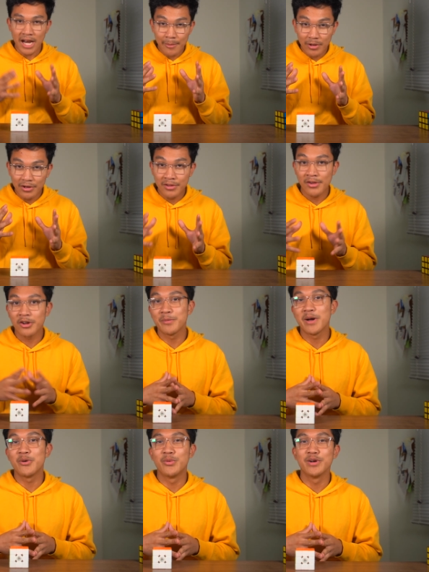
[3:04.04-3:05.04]
And I'm gonna talk
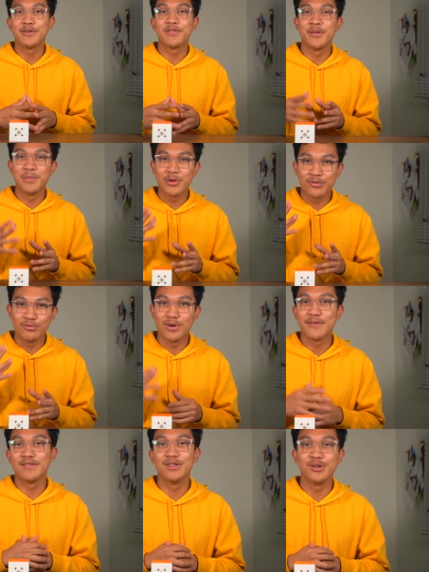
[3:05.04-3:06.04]
about one of the most
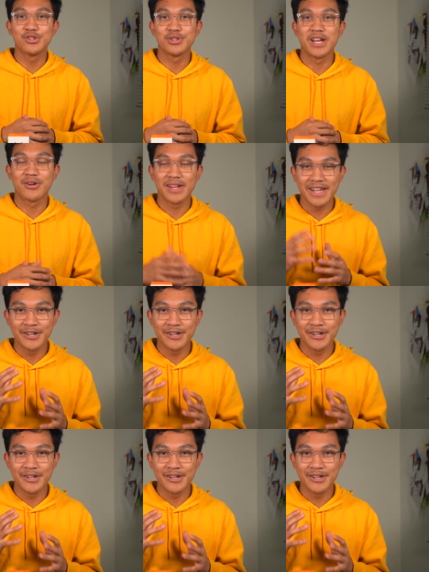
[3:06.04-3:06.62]
revolutionary